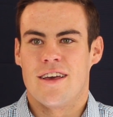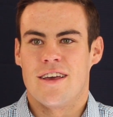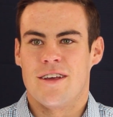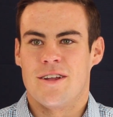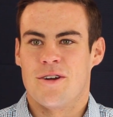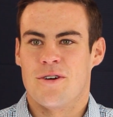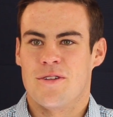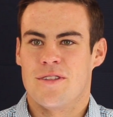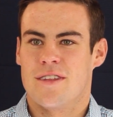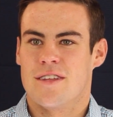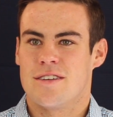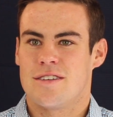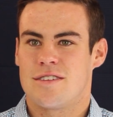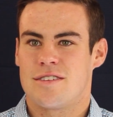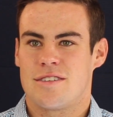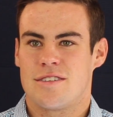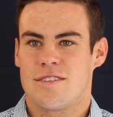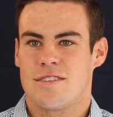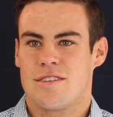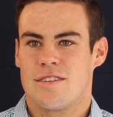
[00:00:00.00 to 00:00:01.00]
You know, in
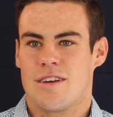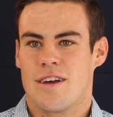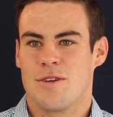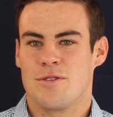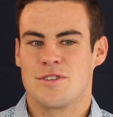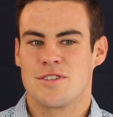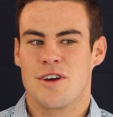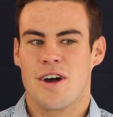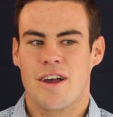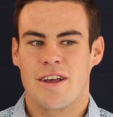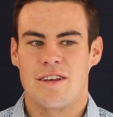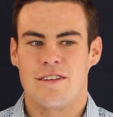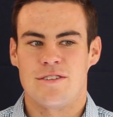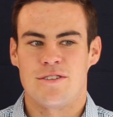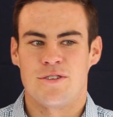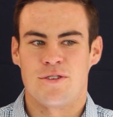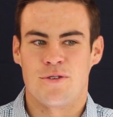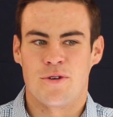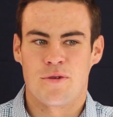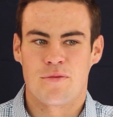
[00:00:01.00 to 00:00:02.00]
this, I was talking
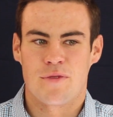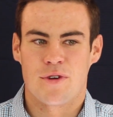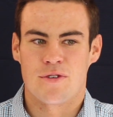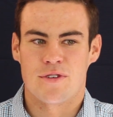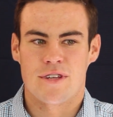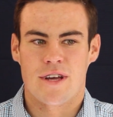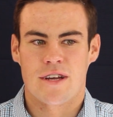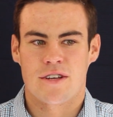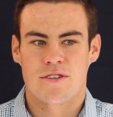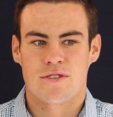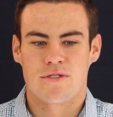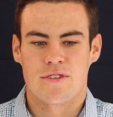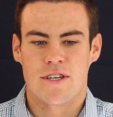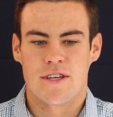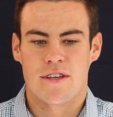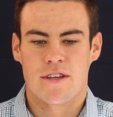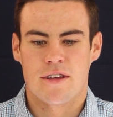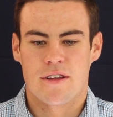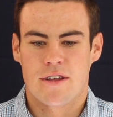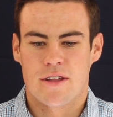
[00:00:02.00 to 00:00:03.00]
to him. There
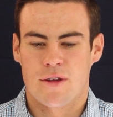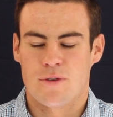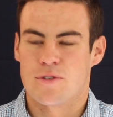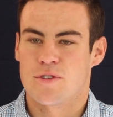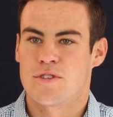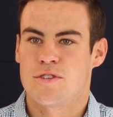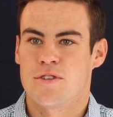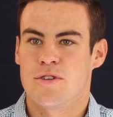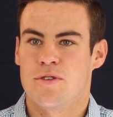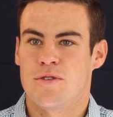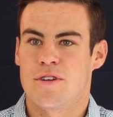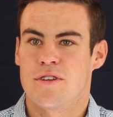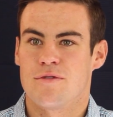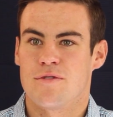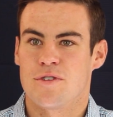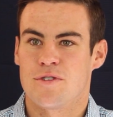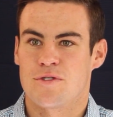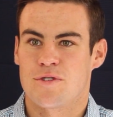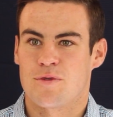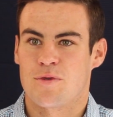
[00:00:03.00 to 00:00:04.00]
was two
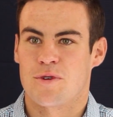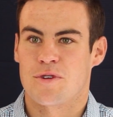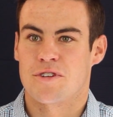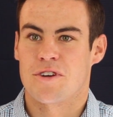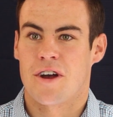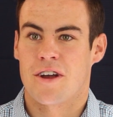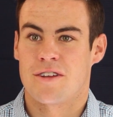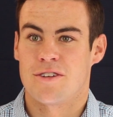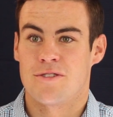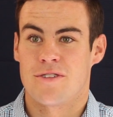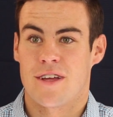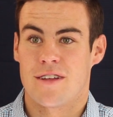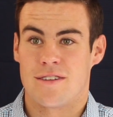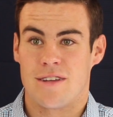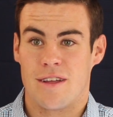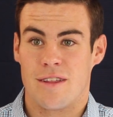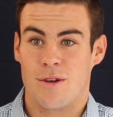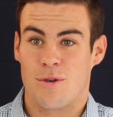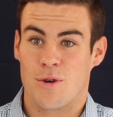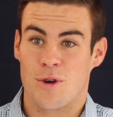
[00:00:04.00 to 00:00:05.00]
individuals that we were talking to that
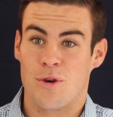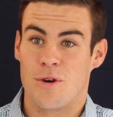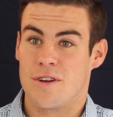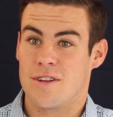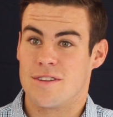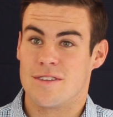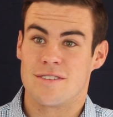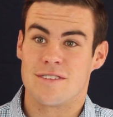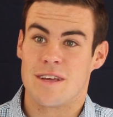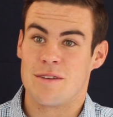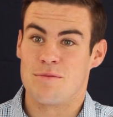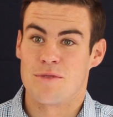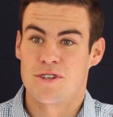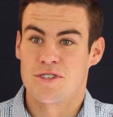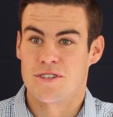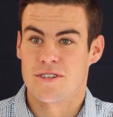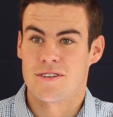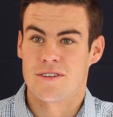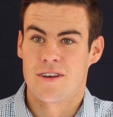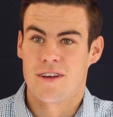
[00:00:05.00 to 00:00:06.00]
day that were going to the same
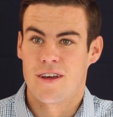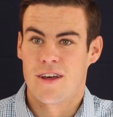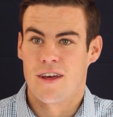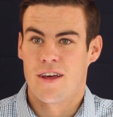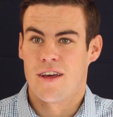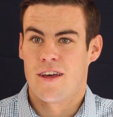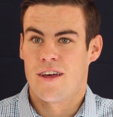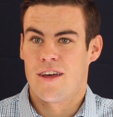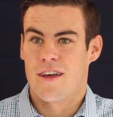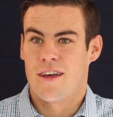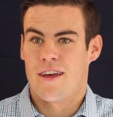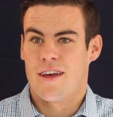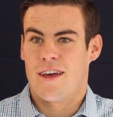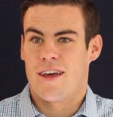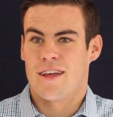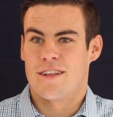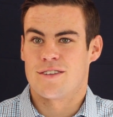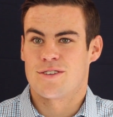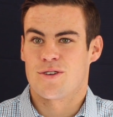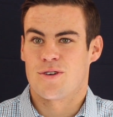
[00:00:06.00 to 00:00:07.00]
mission.
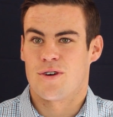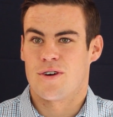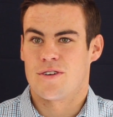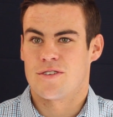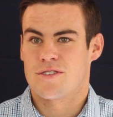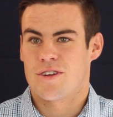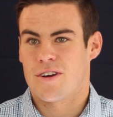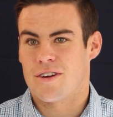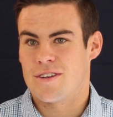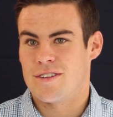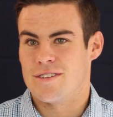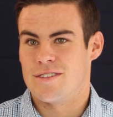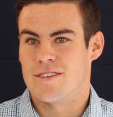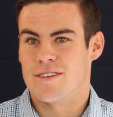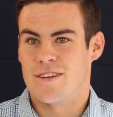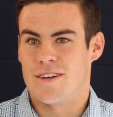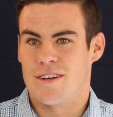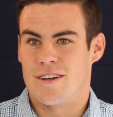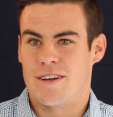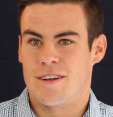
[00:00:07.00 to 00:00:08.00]
And so I was talking
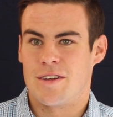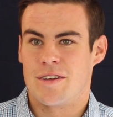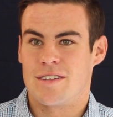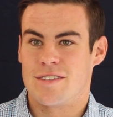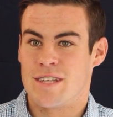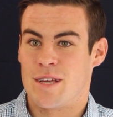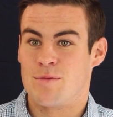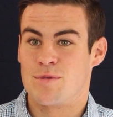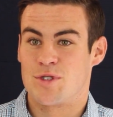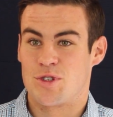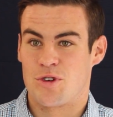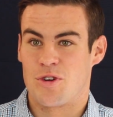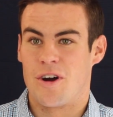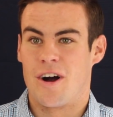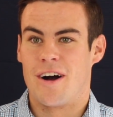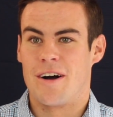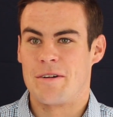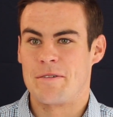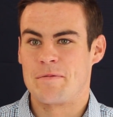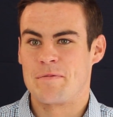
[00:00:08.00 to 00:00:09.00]
to, his name's Tra.
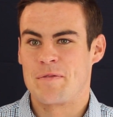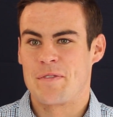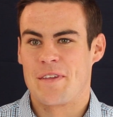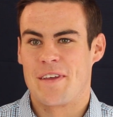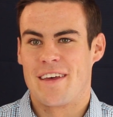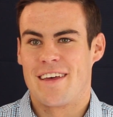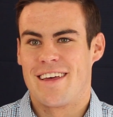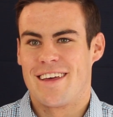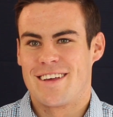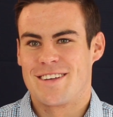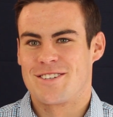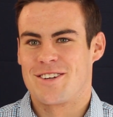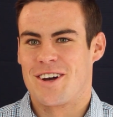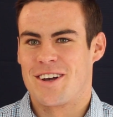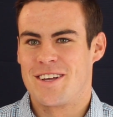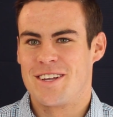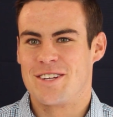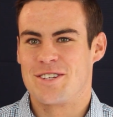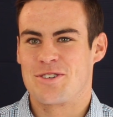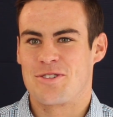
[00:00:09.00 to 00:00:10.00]
I was
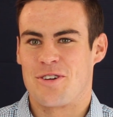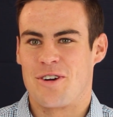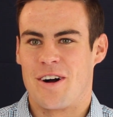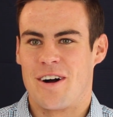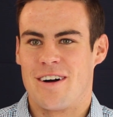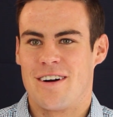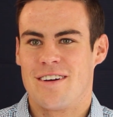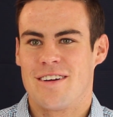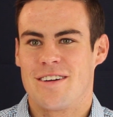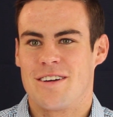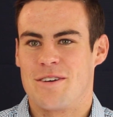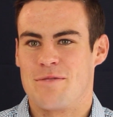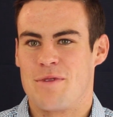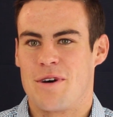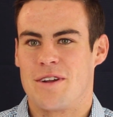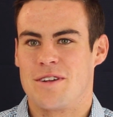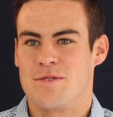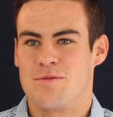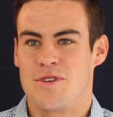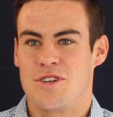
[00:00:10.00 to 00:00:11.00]
talking to Tra
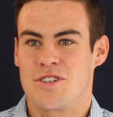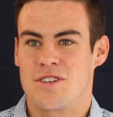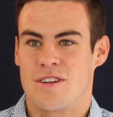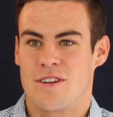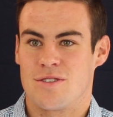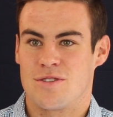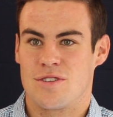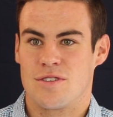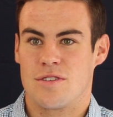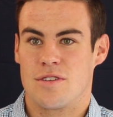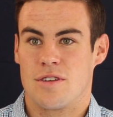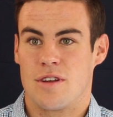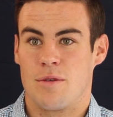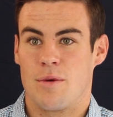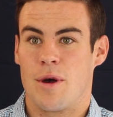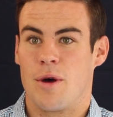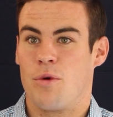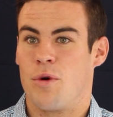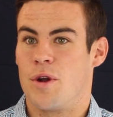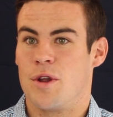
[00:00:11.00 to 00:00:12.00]
about his mission,
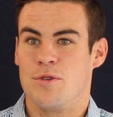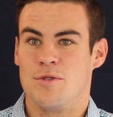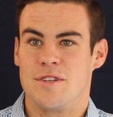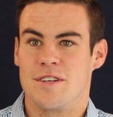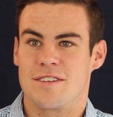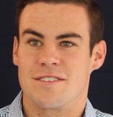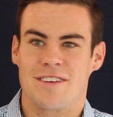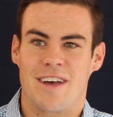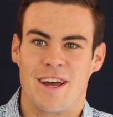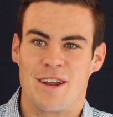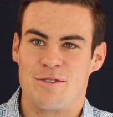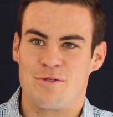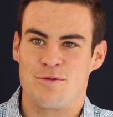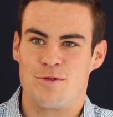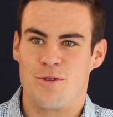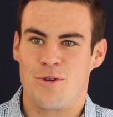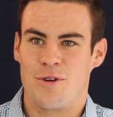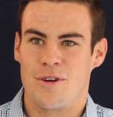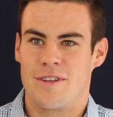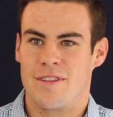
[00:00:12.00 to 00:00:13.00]
about what he was excited
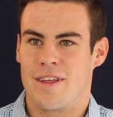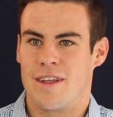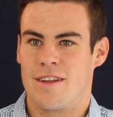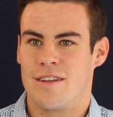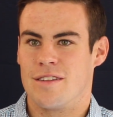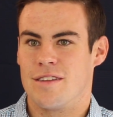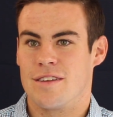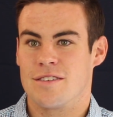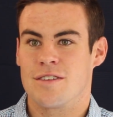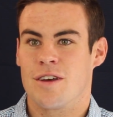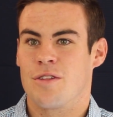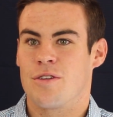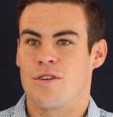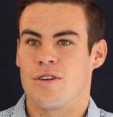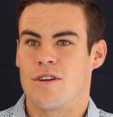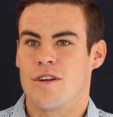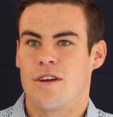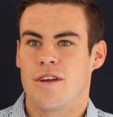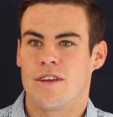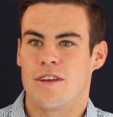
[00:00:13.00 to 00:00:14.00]
for, and then this
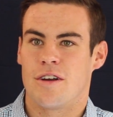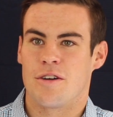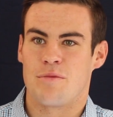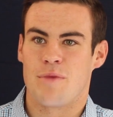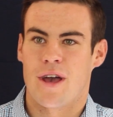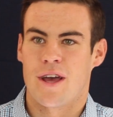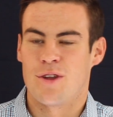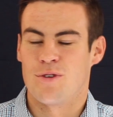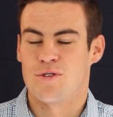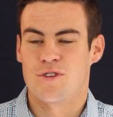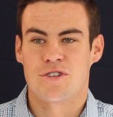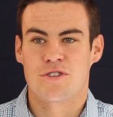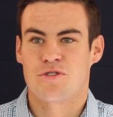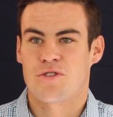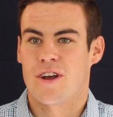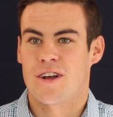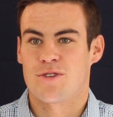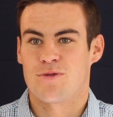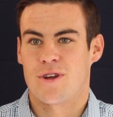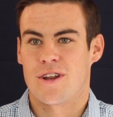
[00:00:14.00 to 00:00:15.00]
other young man who had just
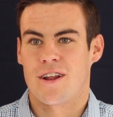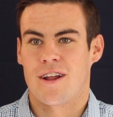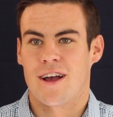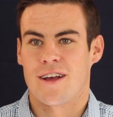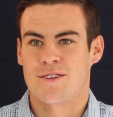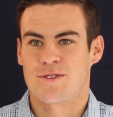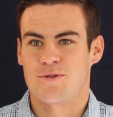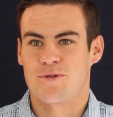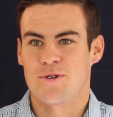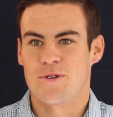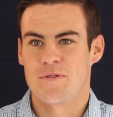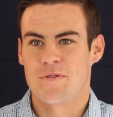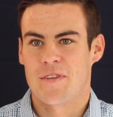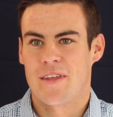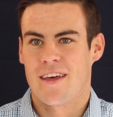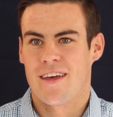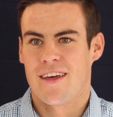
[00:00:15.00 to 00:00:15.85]
graduated high school.